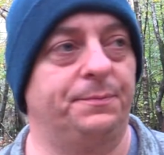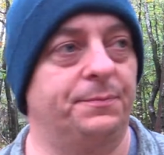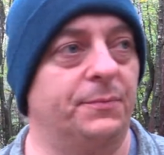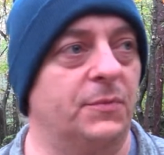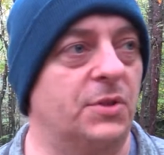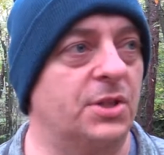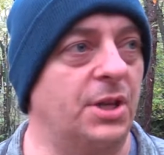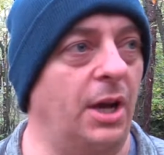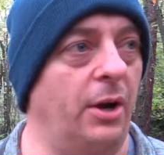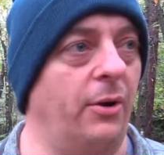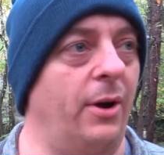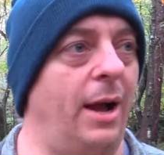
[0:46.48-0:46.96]

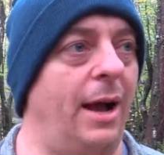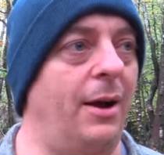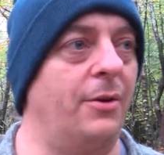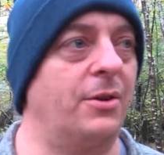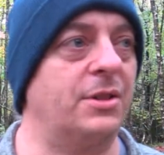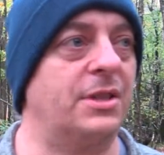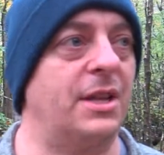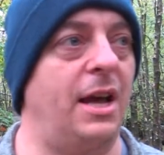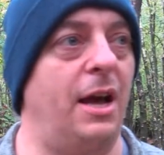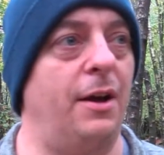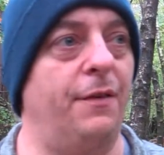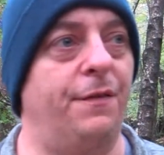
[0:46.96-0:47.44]
So how
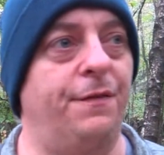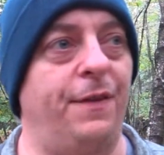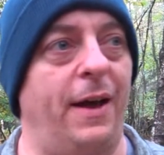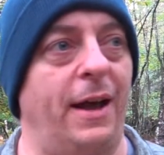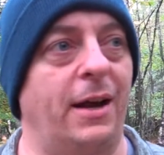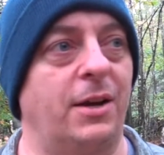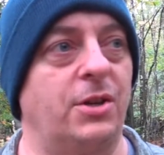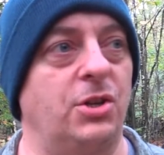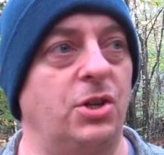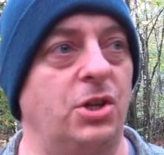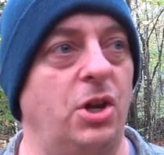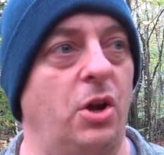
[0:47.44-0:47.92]
does that
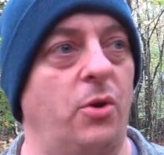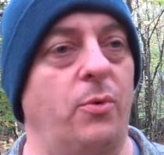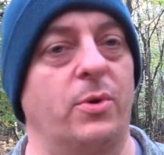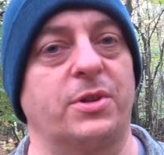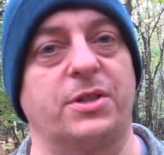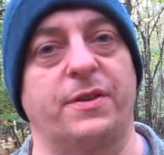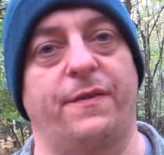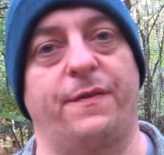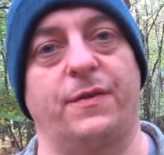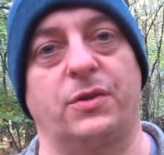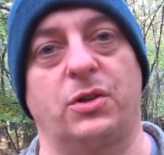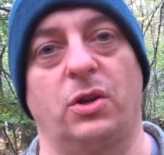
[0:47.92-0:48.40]
affect you
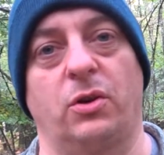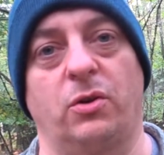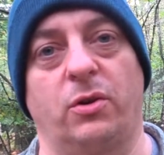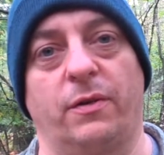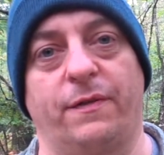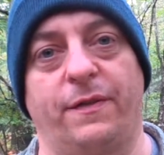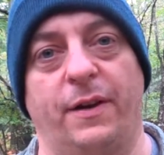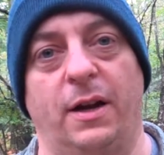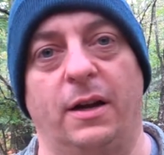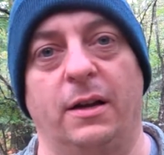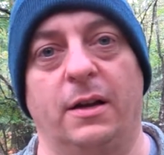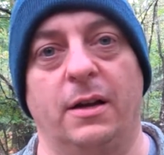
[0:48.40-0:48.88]
as a
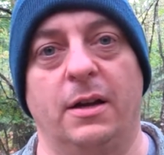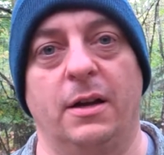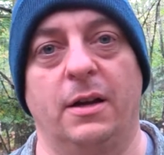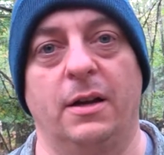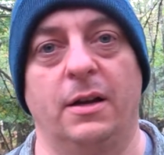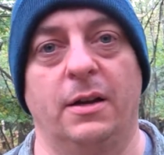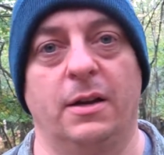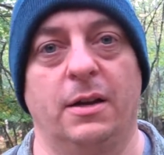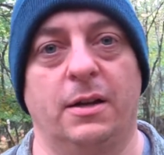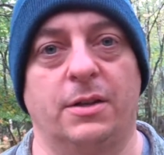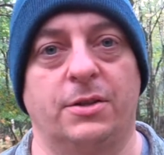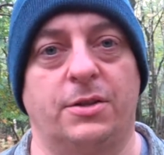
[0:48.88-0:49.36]
photographer?
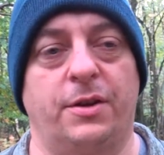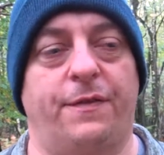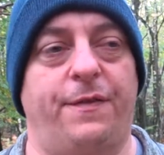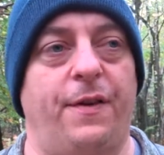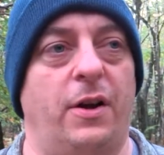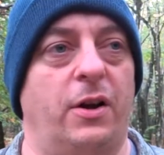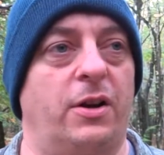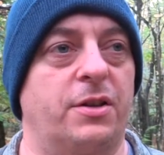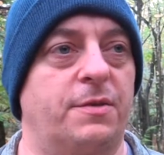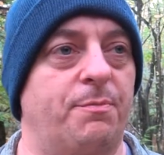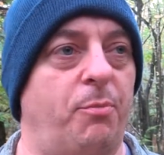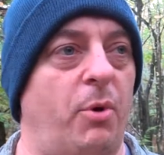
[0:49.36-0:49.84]
So
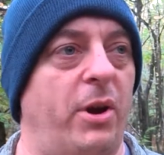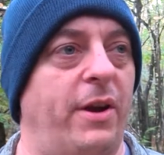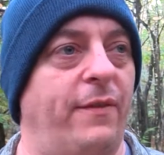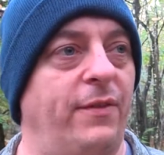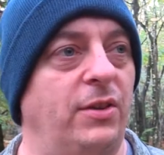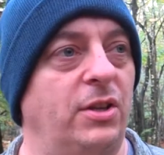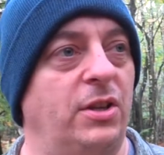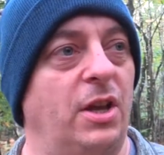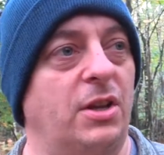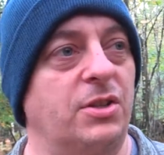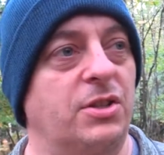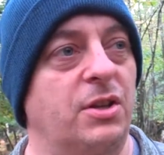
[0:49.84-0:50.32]
focused
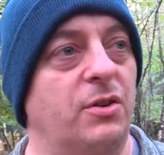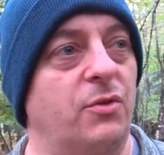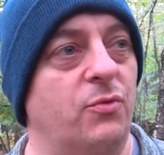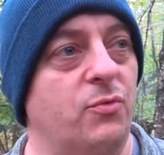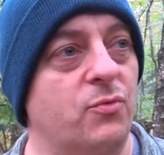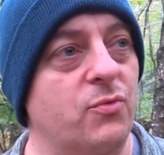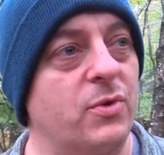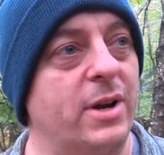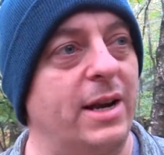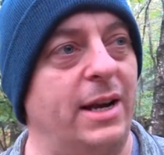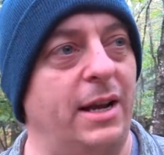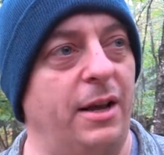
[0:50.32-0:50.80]
breathing doesn't
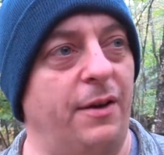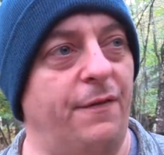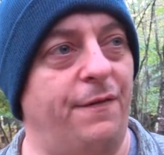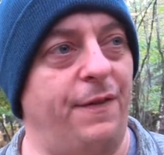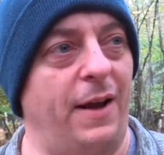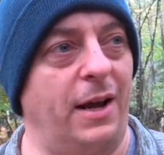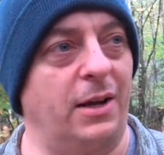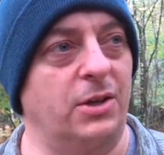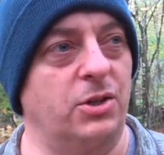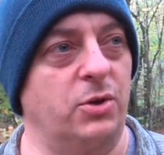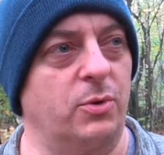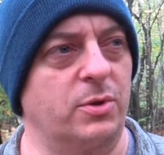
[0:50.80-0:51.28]
really
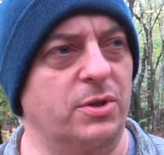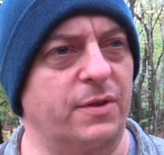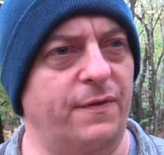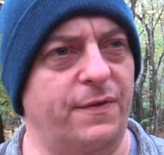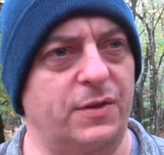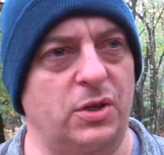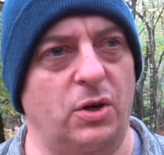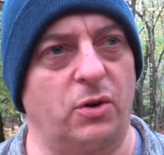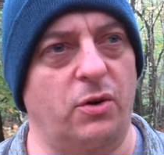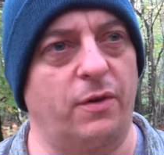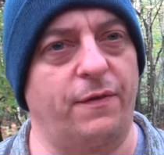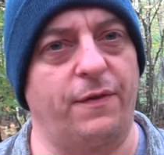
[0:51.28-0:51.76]
affect you as a
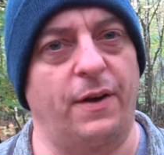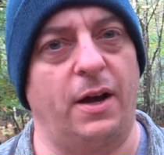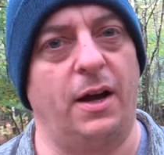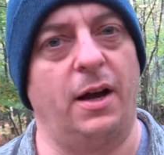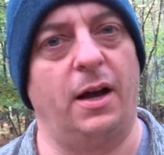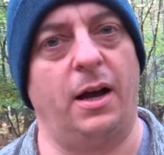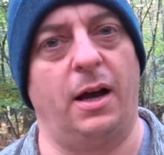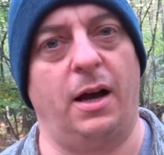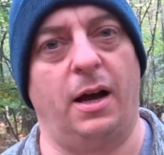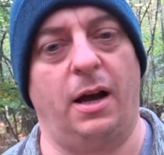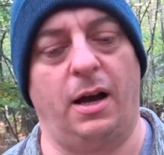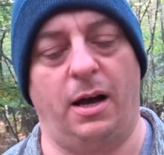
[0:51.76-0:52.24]

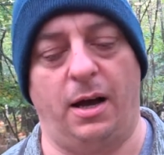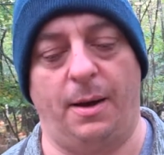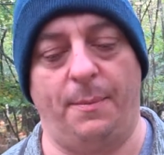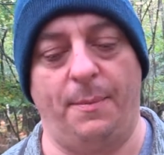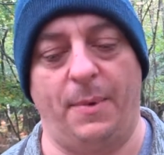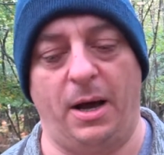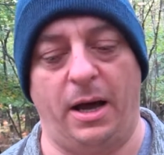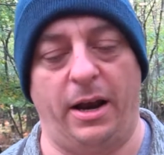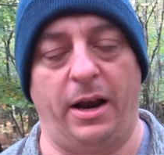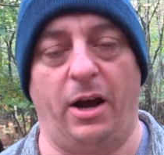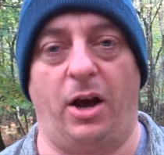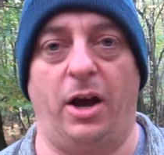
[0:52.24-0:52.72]
photographer,
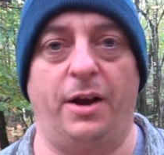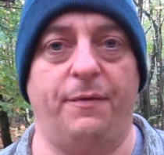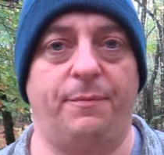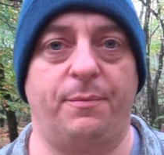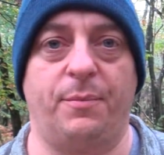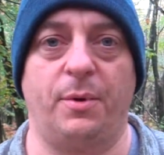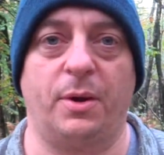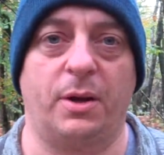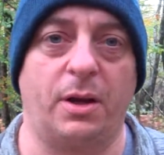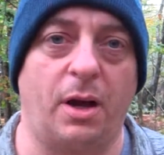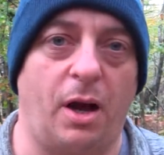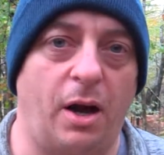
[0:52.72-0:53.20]
um, and I
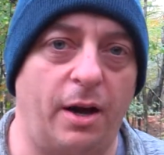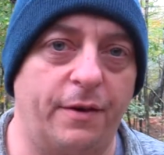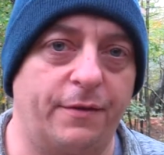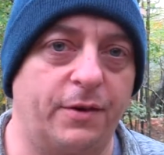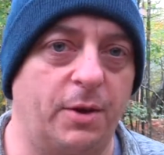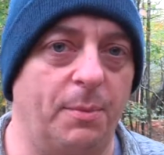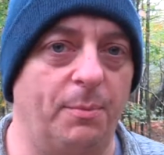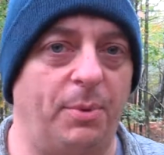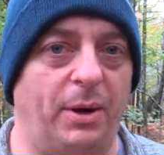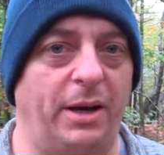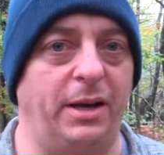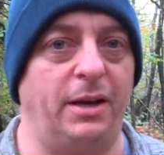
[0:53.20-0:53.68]
I
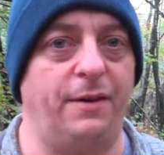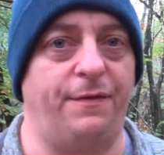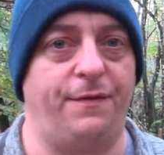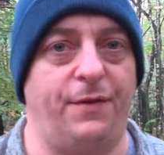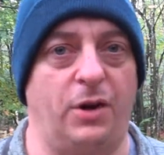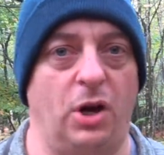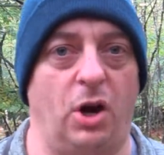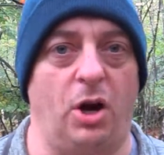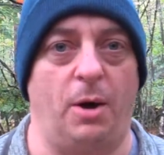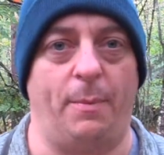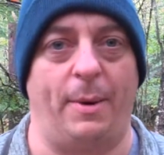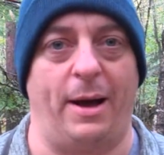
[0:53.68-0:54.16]
completely
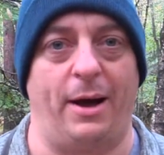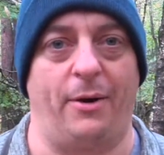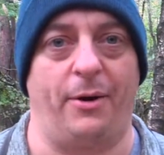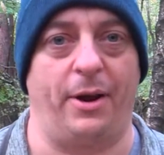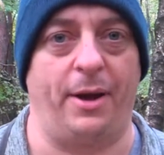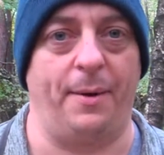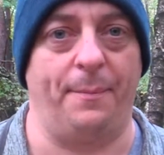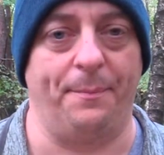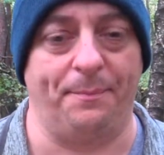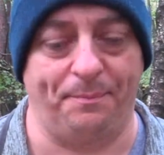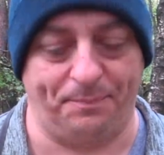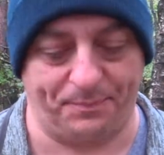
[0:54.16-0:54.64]
forgot about
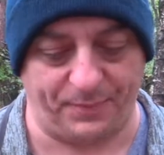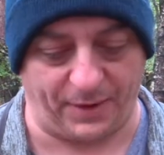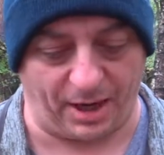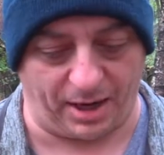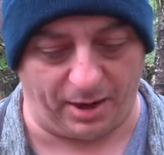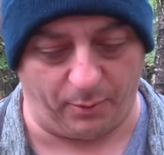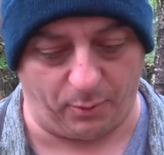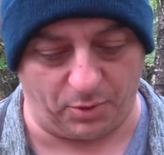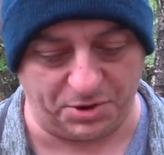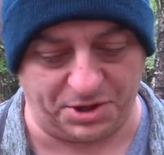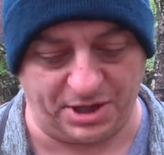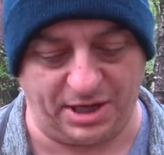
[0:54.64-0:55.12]
it.
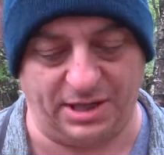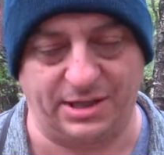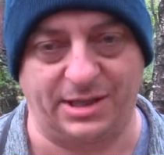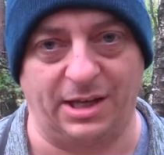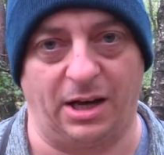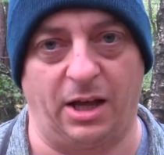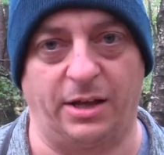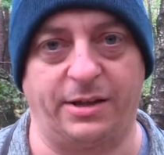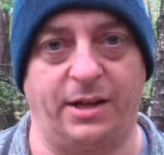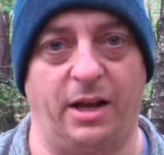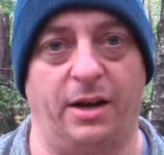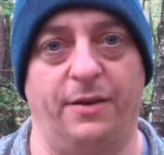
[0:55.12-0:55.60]
It wasn't
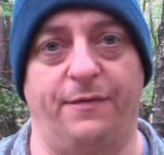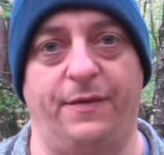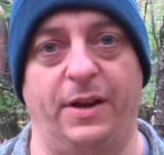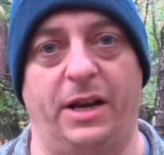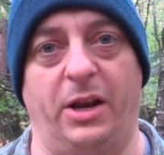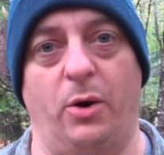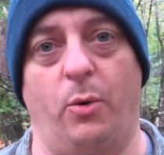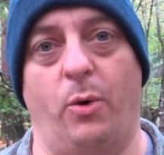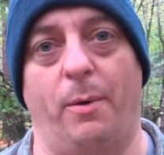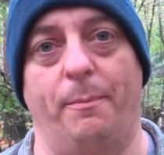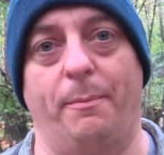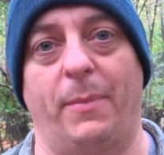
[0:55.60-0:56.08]
until I'd done a
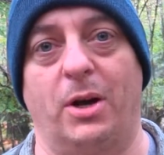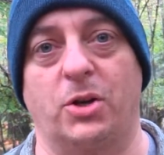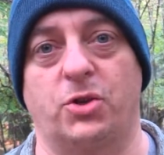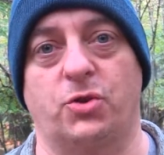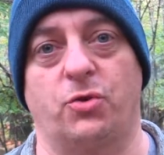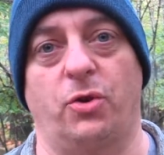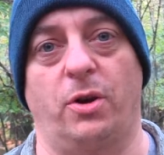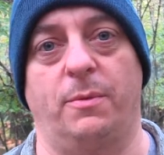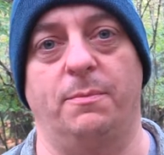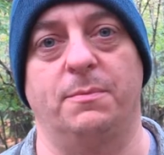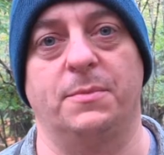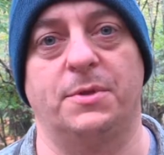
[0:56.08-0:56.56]
video on
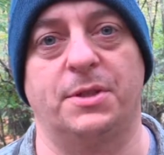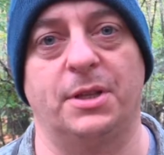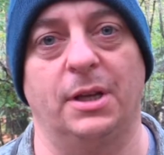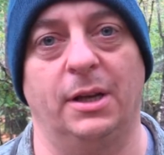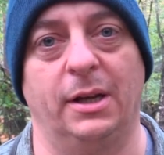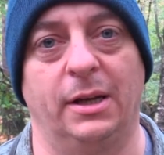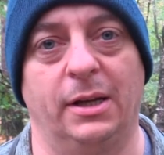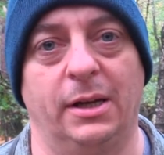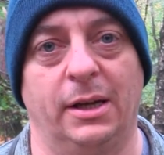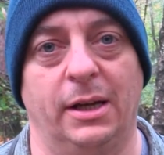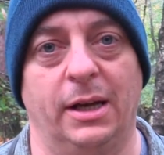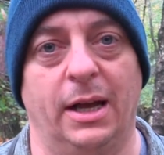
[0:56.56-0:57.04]
mushrooms
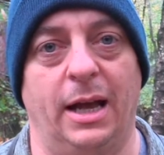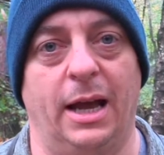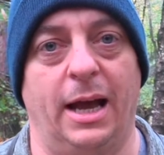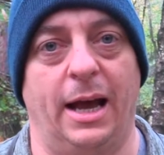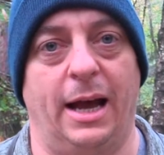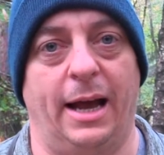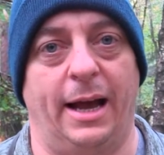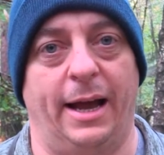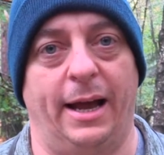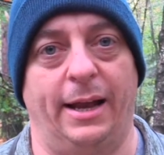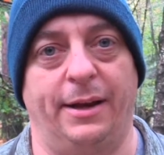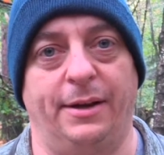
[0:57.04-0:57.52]

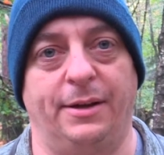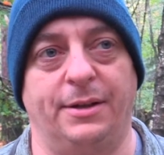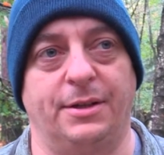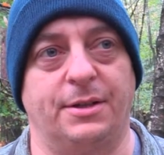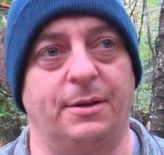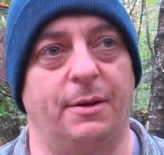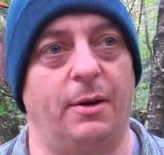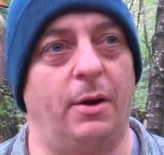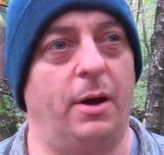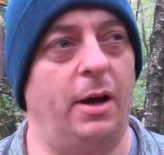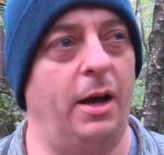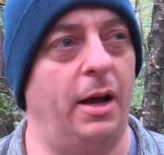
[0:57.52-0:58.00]

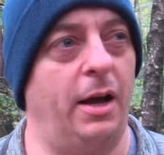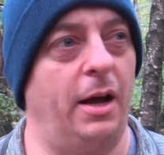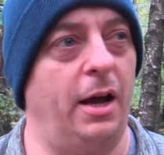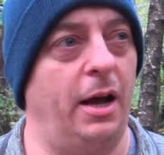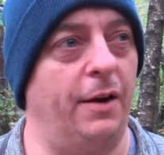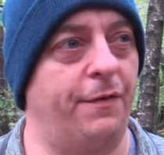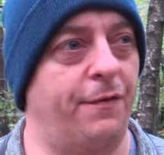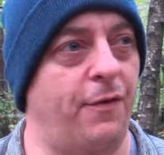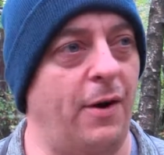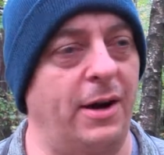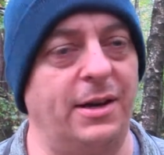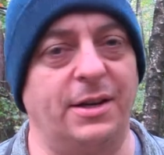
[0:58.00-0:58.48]
and
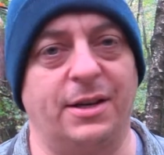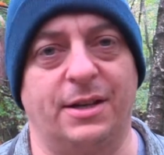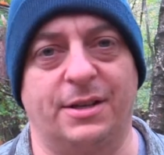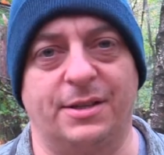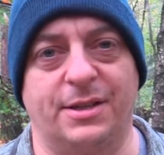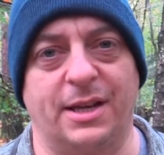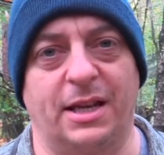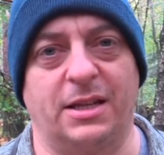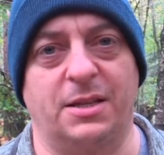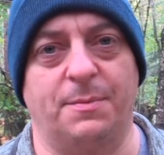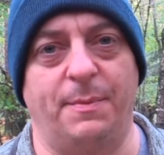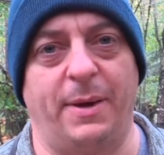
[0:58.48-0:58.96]
a friend had
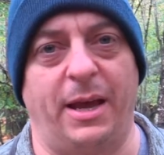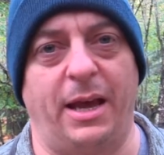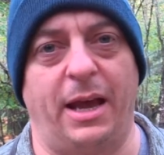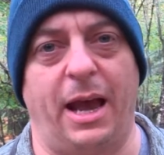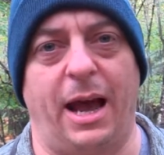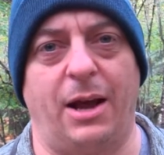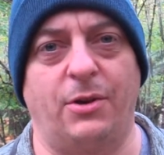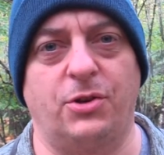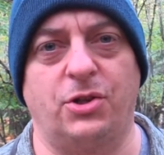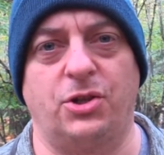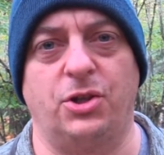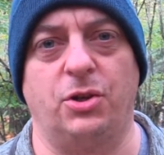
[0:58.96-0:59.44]
said to me,
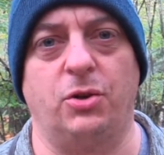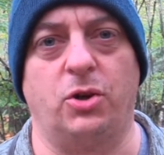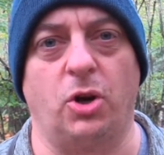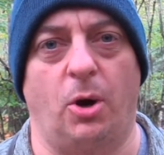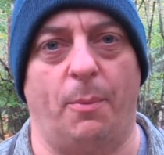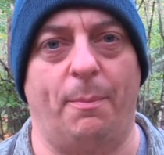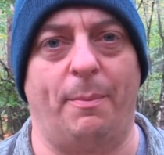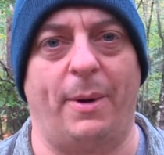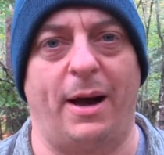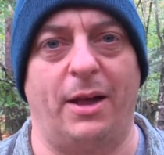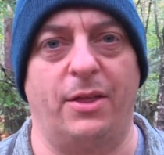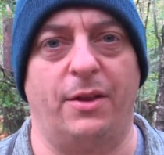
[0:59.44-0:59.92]
how did you
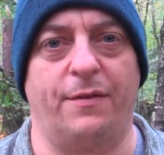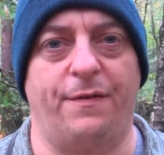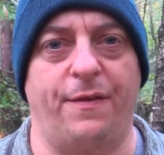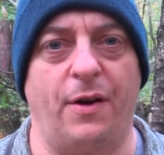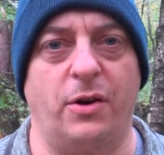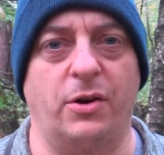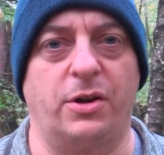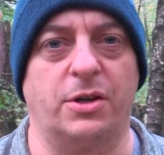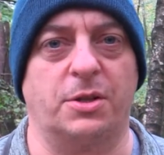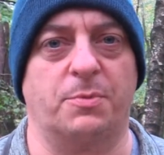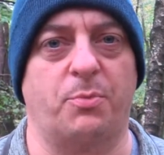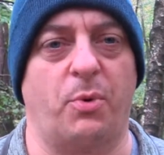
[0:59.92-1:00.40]
combat the
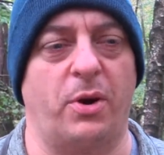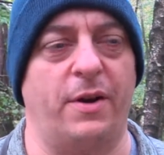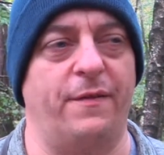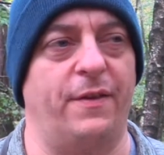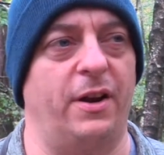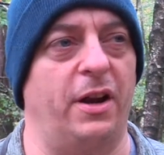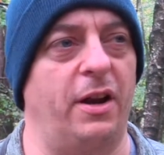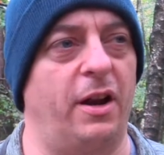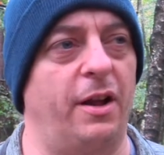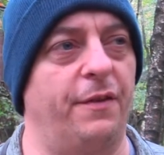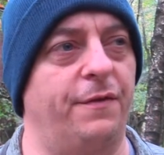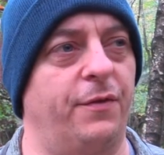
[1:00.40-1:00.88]
focused
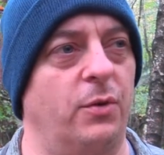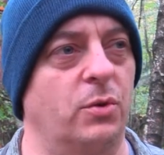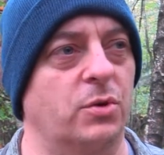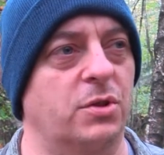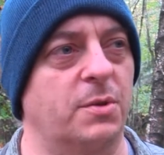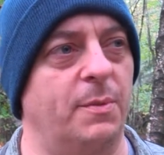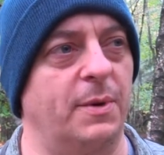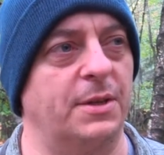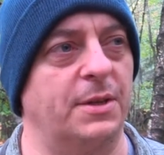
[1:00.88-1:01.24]
breathing? And I thought to